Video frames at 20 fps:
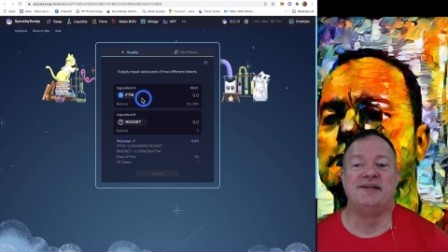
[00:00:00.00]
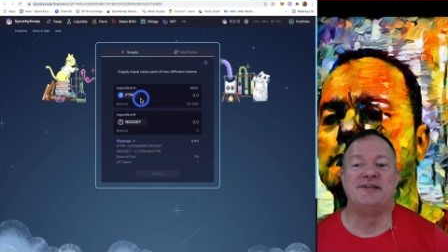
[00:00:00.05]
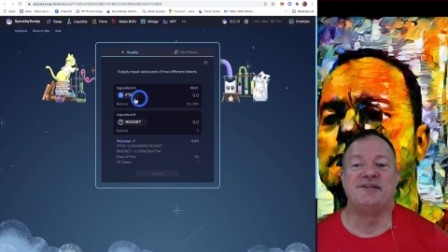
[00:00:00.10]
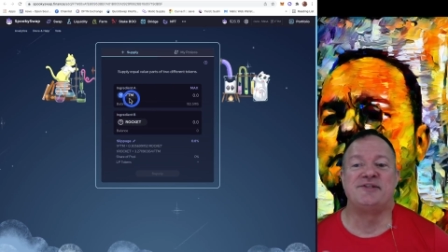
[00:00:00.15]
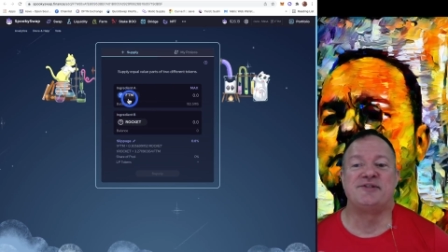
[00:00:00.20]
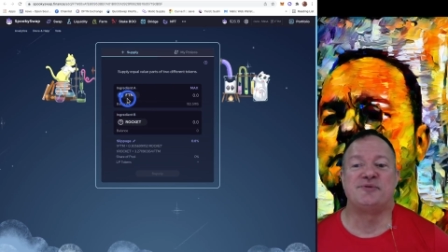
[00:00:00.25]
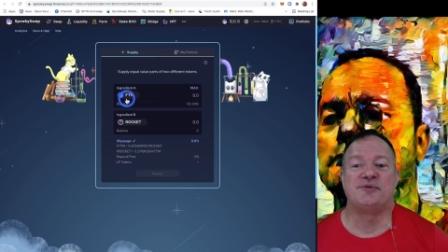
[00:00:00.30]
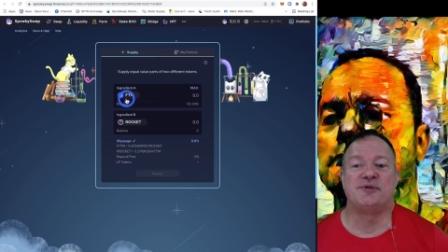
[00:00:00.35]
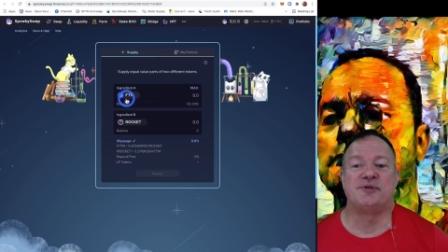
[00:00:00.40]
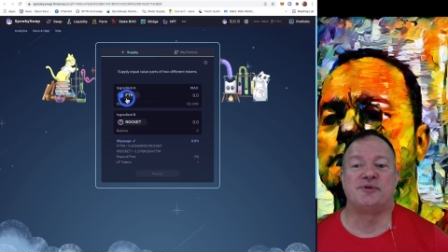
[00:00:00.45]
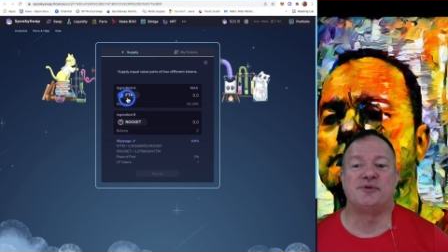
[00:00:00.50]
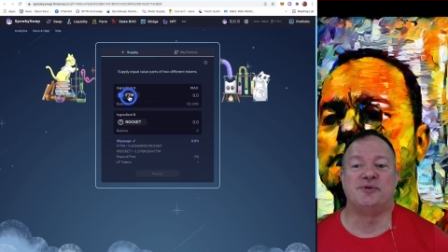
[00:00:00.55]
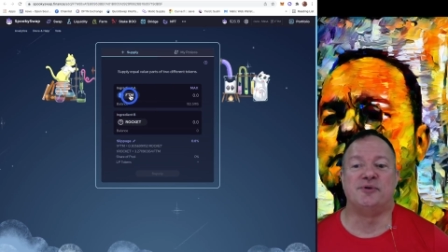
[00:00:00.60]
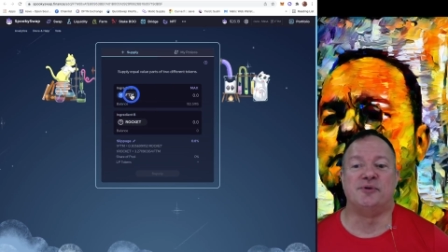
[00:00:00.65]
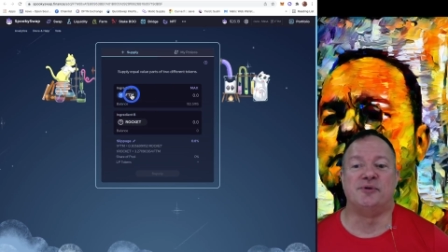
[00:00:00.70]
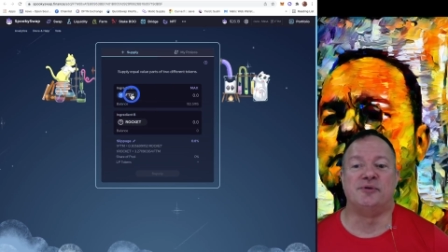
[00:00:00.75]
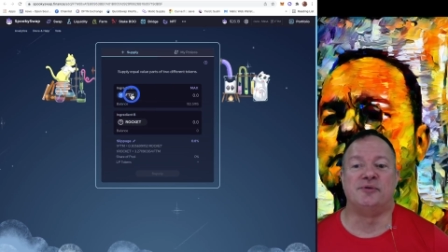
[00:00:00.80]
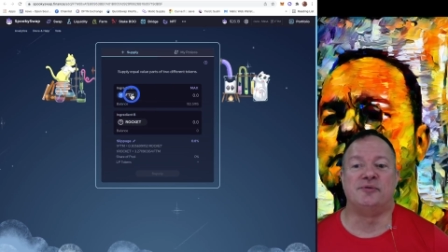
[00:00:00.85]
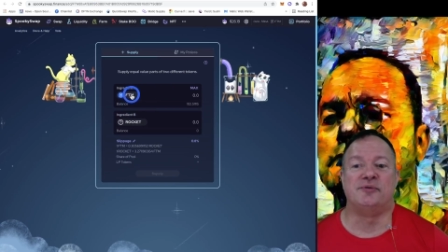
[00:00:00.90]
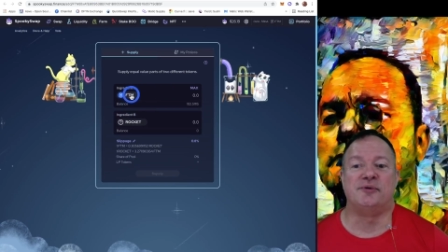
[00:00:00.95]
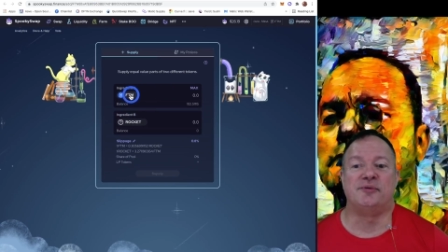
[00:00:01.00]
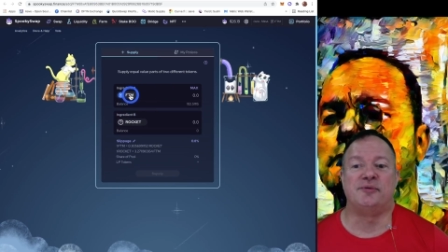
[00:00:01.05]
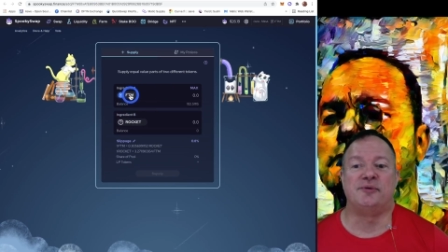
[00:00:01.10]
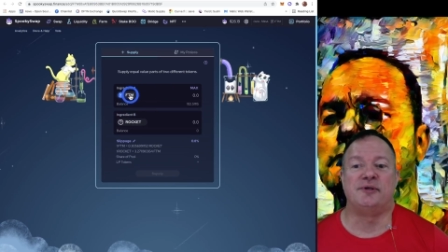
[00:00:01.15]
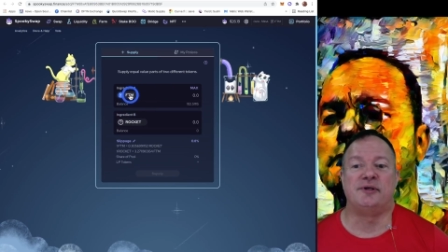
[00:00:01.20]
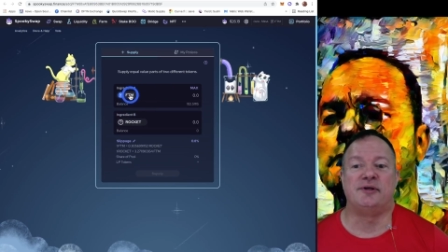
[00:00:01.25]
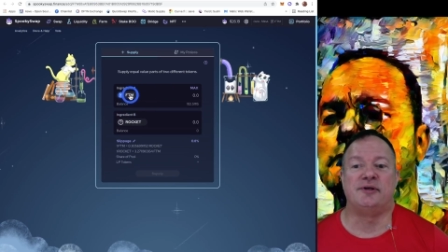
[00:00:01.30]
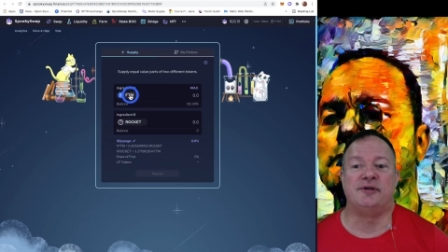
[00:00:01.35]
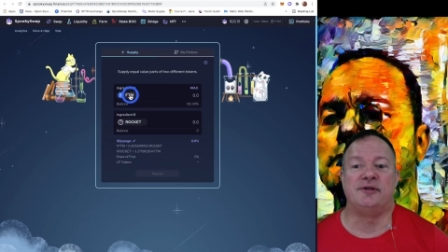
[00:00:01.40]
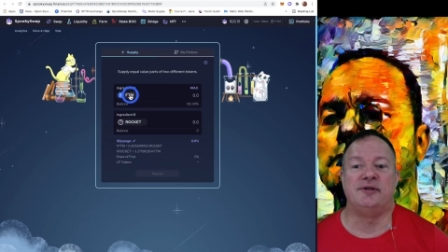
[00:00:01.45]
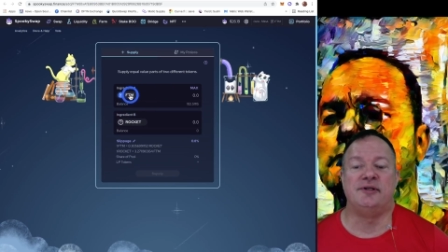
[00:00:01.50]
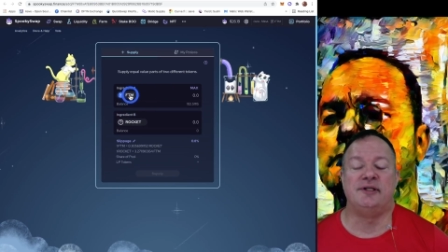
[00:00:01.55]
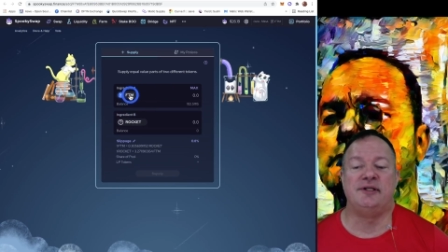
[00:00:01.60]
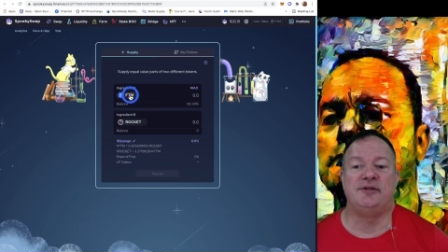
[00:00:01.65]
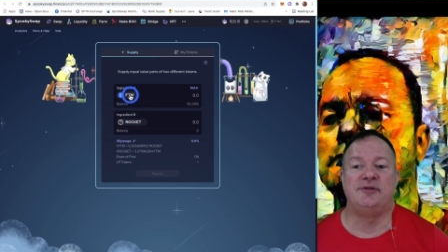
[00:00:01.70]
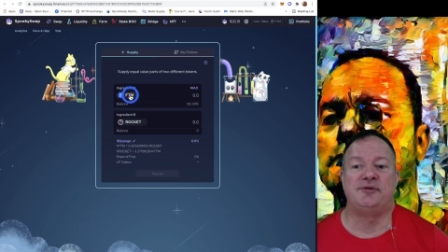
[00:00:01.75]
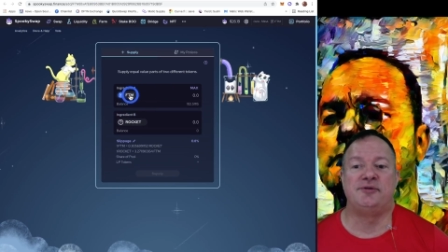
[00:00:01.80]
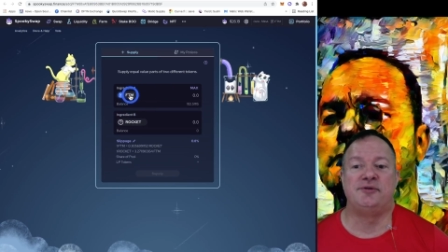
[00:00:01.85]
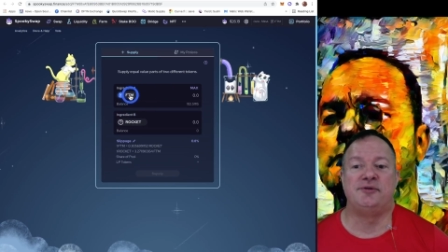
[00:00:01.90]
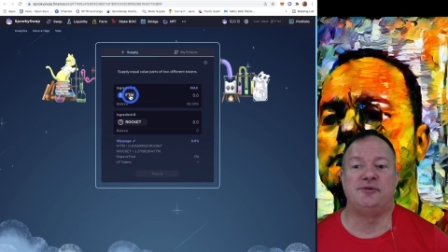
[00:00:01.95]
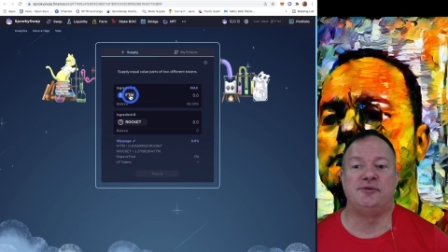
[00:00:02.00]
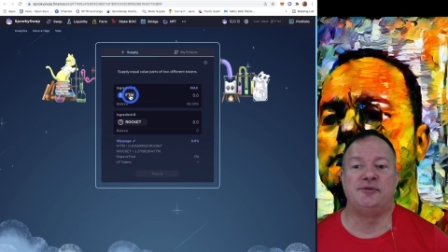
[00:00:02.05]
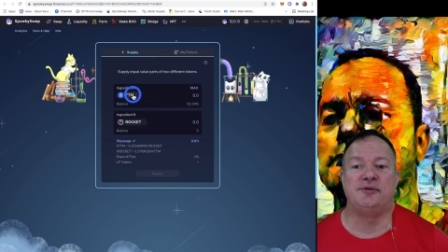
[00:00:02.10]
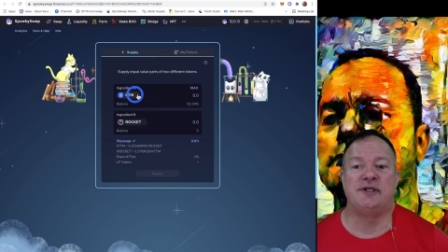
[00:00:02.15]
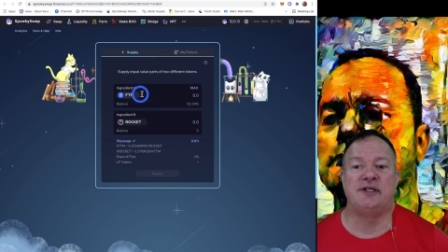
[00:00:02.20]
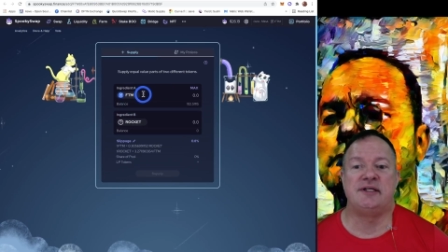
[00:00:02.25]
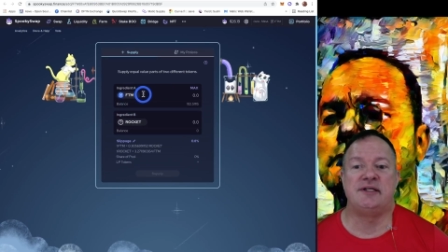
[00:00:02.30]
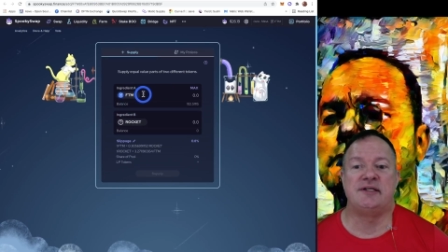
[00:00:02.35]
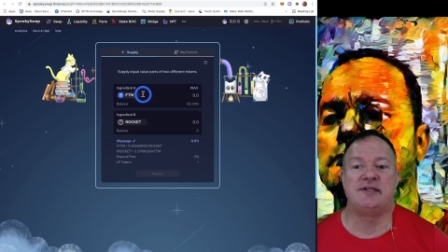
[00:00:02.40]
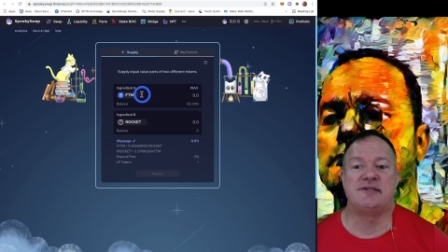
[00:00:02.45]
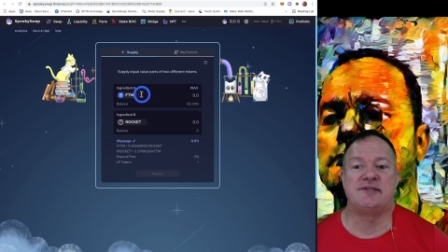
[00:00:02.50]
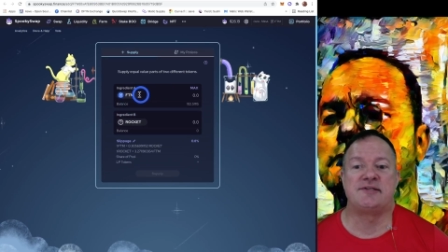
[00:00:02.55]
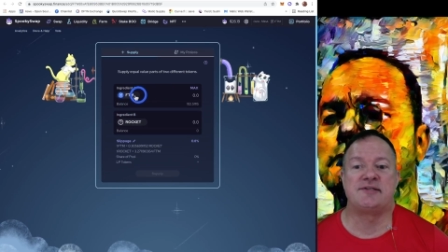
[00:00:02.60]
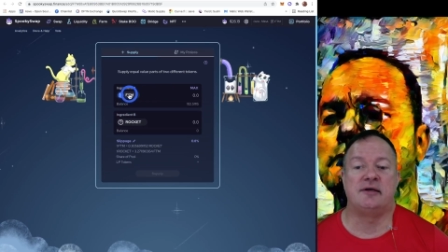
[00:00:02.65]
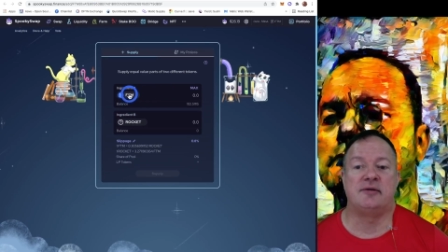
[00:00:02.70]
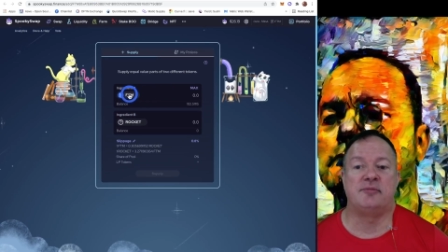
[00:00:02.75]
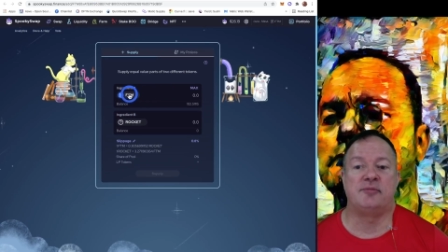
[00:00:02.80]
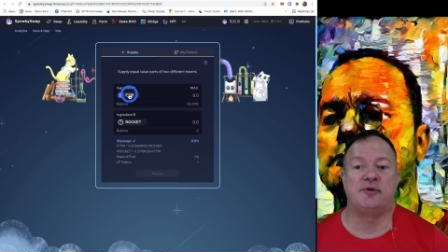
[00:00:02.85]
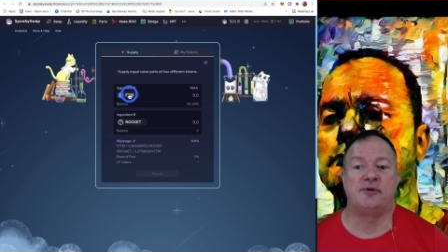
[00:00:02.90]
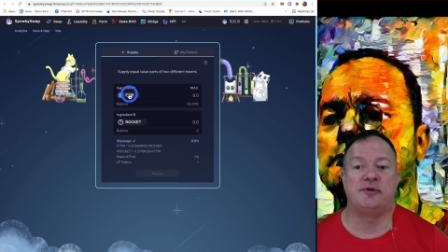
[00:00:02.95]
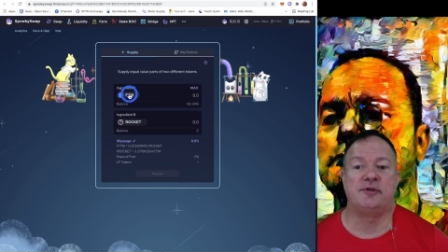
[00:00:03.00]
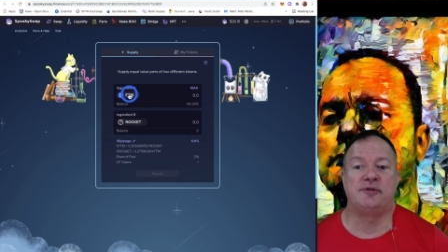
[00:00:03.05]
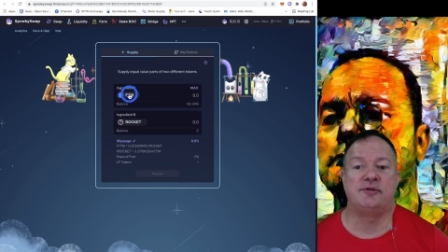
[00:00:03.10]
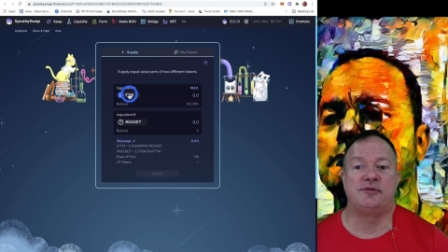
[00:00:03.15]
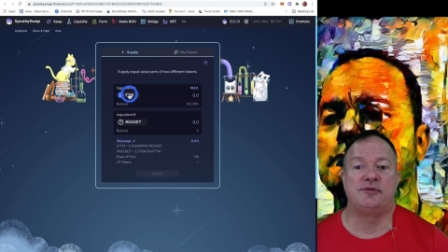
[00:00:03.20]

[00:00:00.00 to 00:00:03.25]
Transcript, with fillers: So we're cool. What we're going to need to do is I'm going